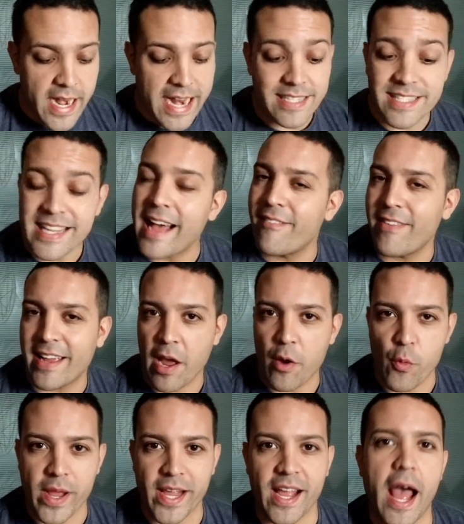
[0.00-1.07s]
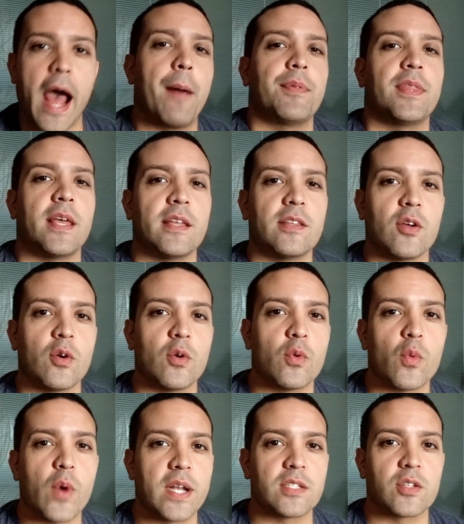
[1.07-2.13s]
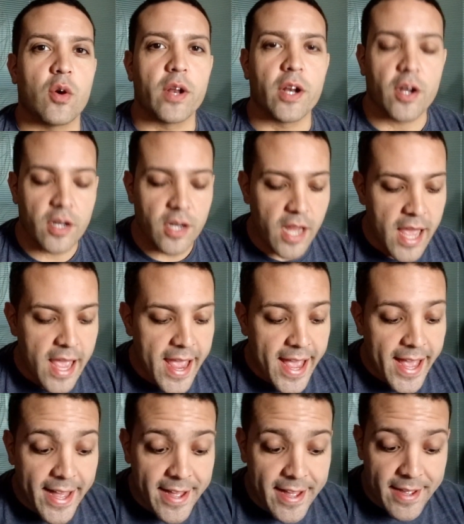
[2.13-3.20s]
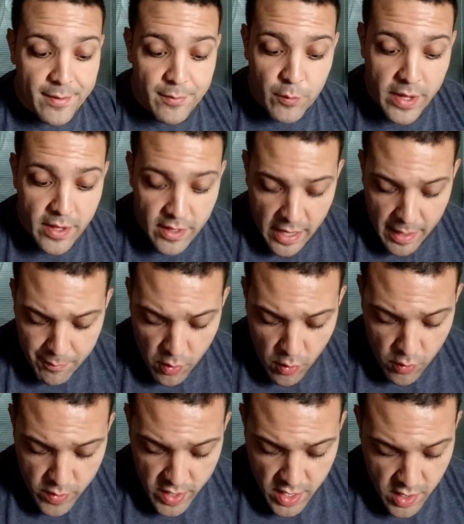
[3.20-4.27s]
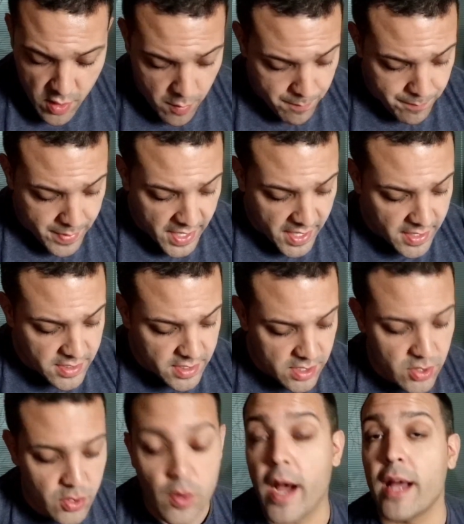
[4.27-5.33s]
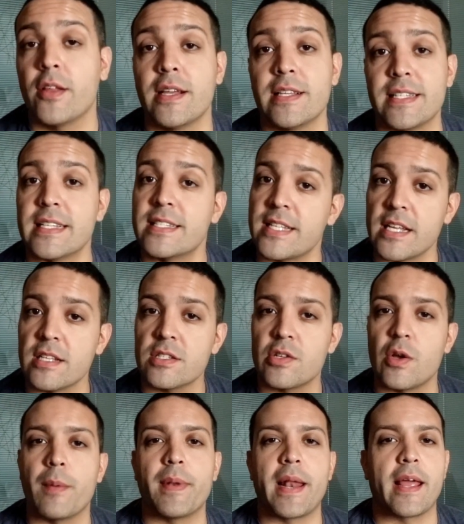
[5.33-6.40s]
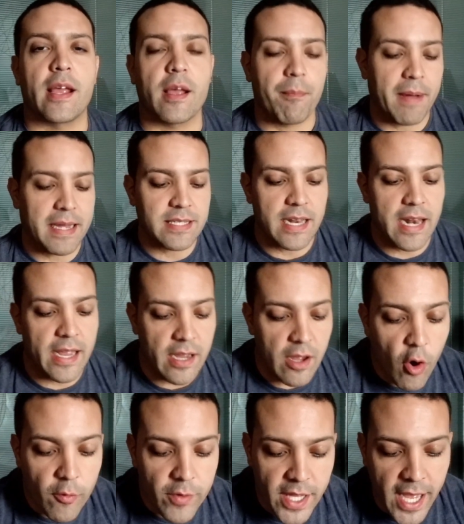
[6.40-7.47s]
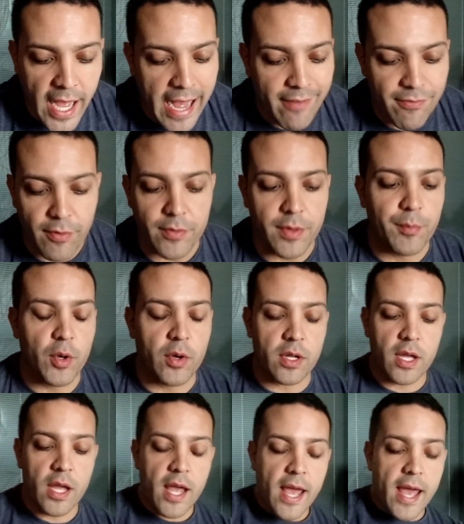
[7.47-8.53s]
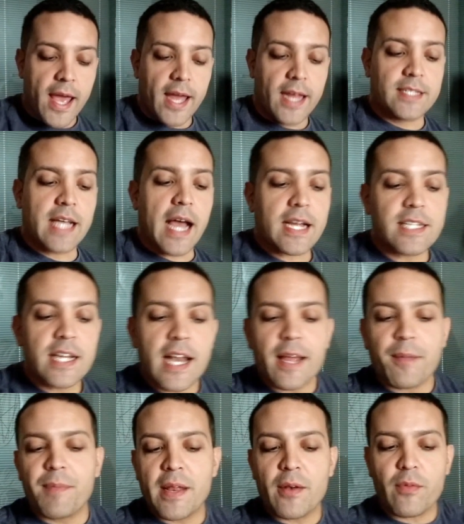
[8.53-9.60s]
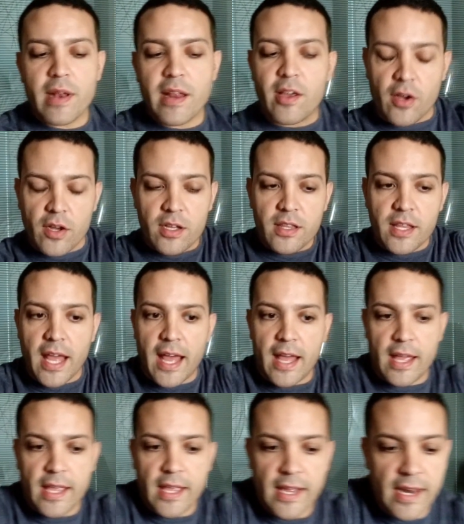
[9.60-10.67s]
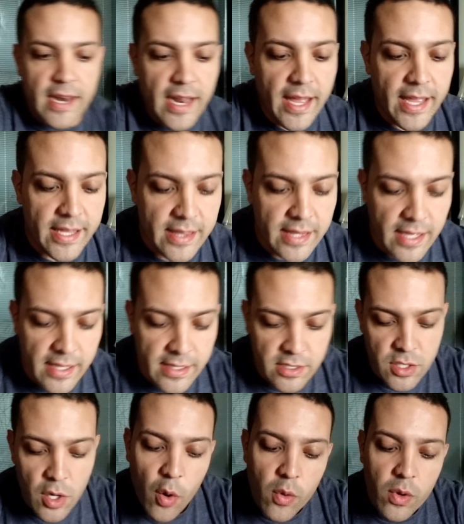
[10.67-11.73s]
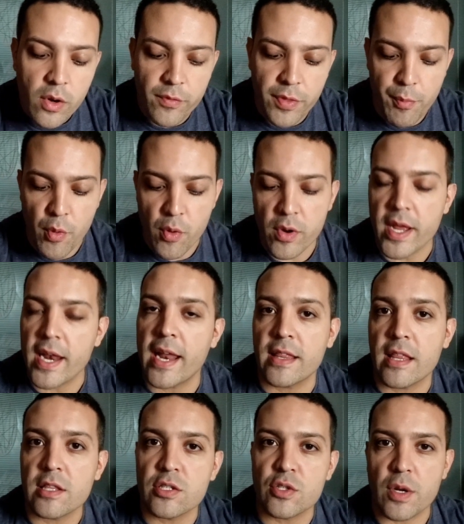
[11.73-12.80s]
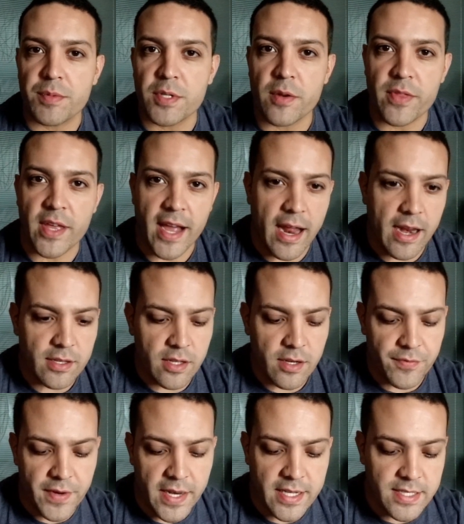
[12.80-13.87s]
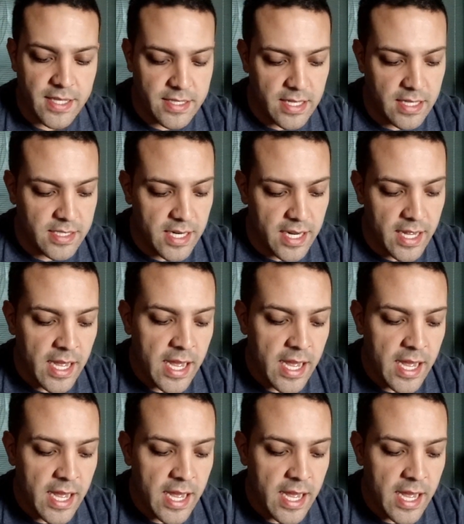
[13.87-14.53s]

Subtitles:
let's have like a quick update on what is going on. Well, I'm already on page 216, so I'm like passing like over half of the book. It's actually like been really good. I like the tone of the book and like the description of the character. Felix is such a